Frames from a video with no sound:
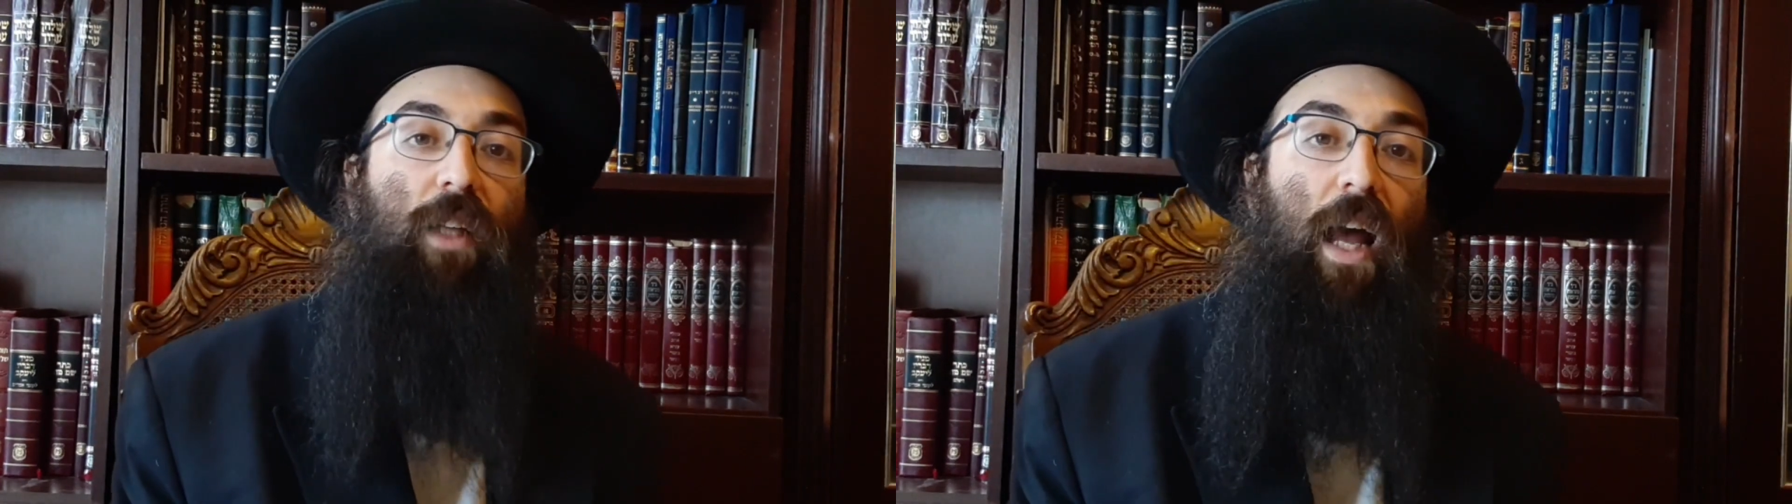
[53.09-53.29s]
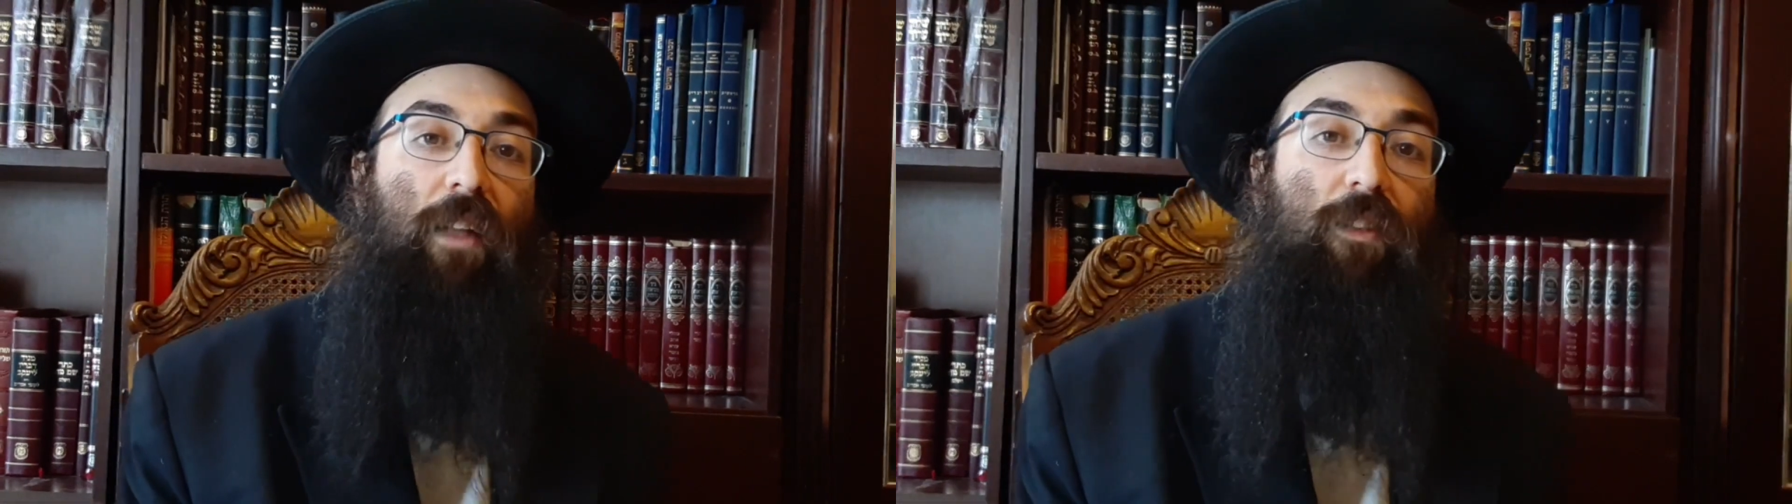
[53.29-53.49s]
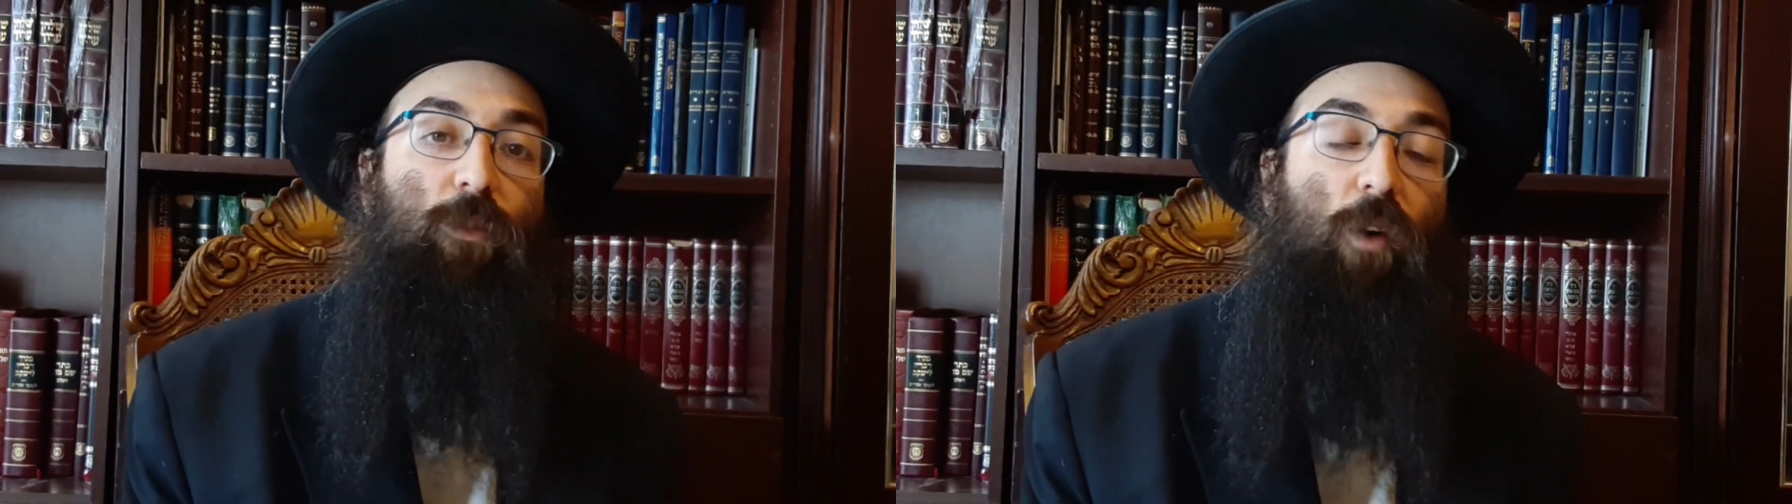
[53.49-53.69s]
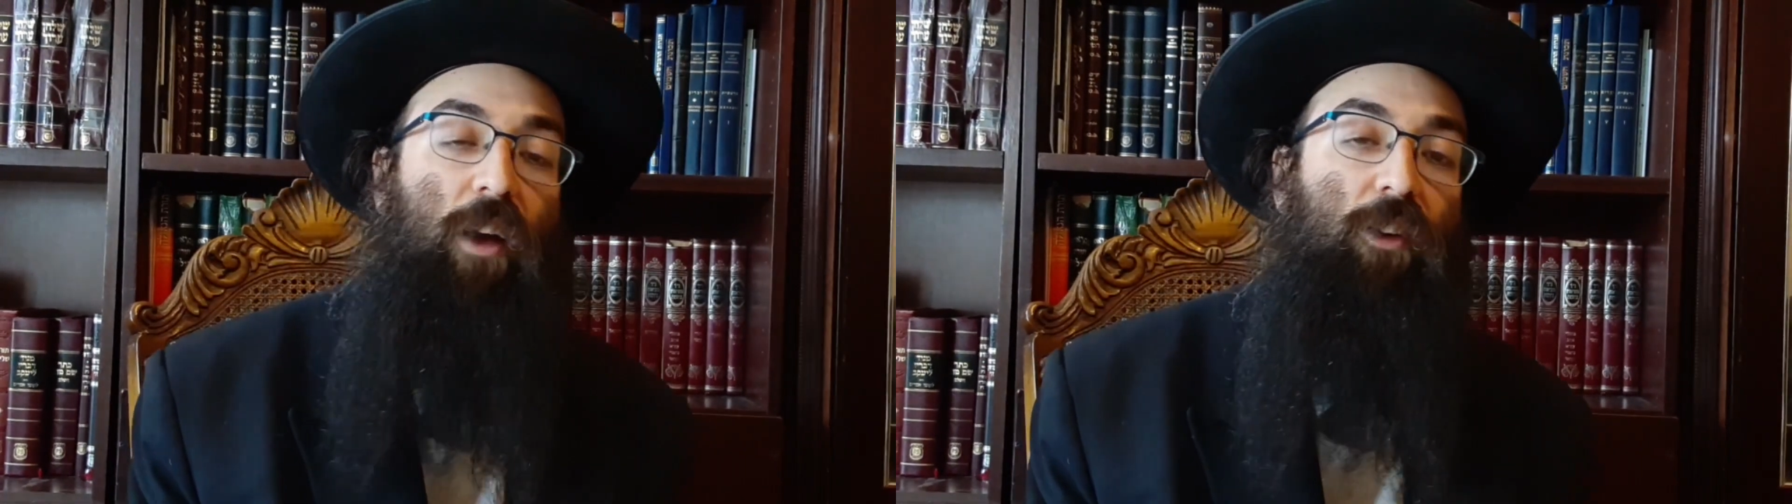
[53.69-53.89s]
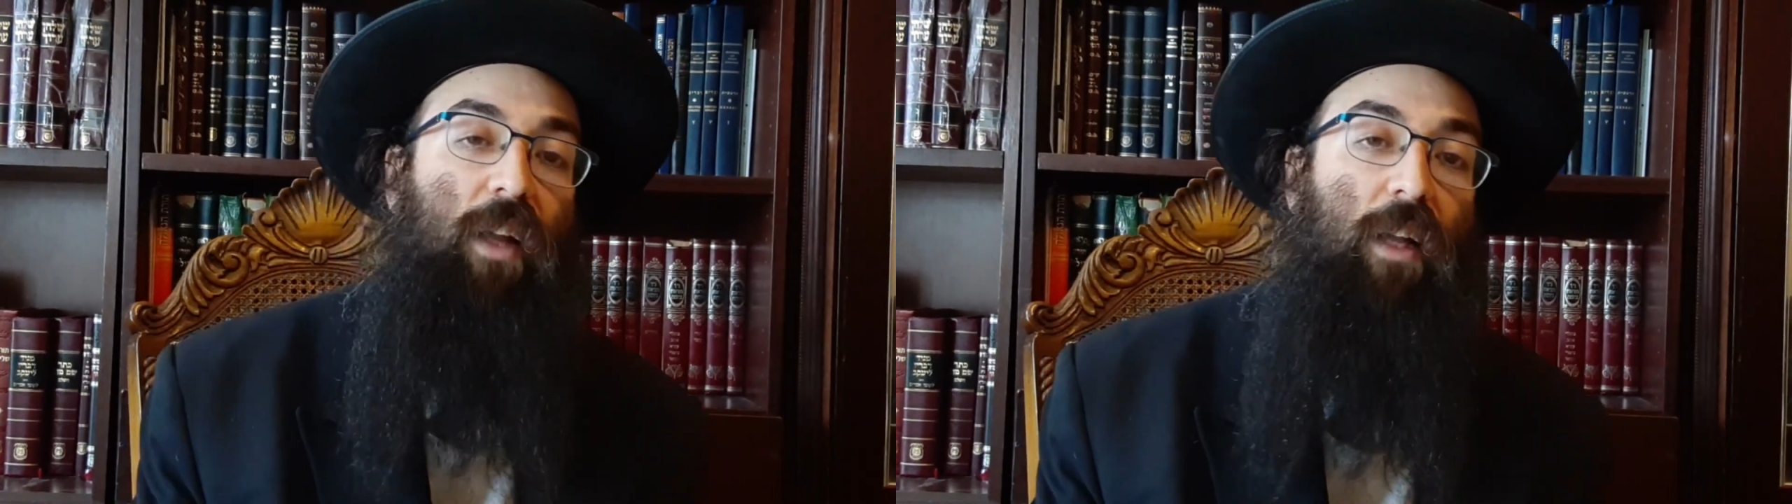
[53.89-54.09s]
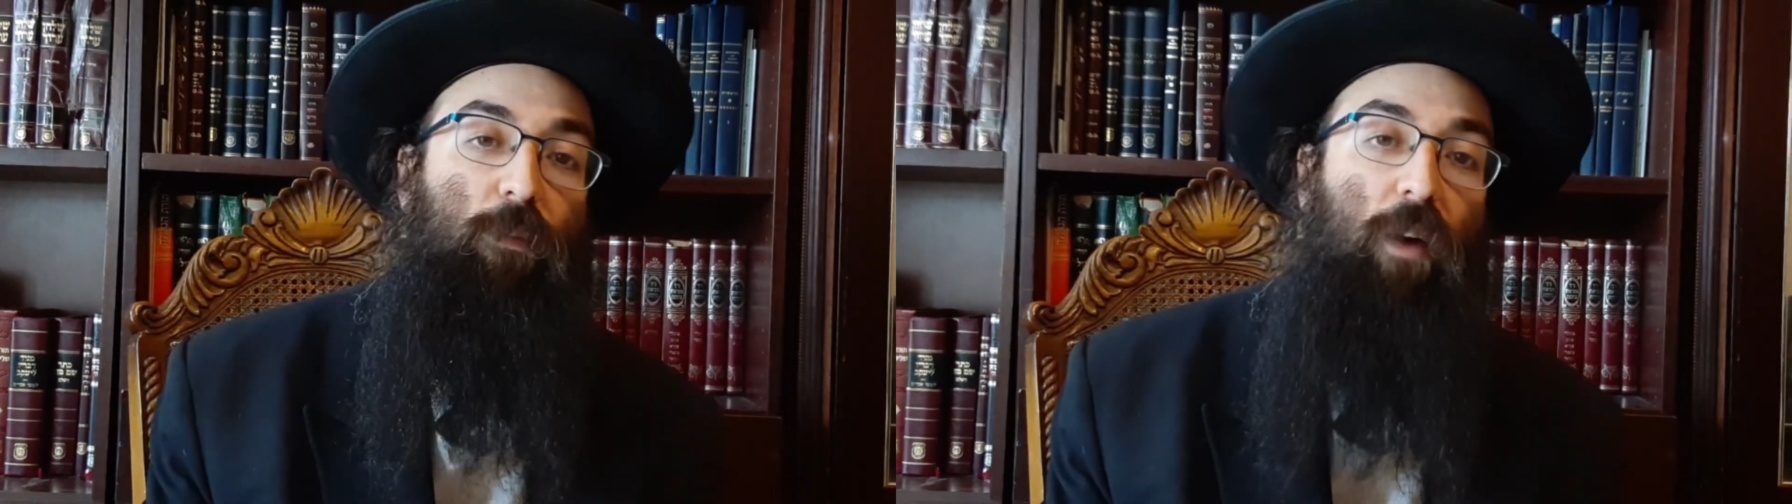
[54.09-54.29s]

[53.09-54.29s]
He asked her, why you're not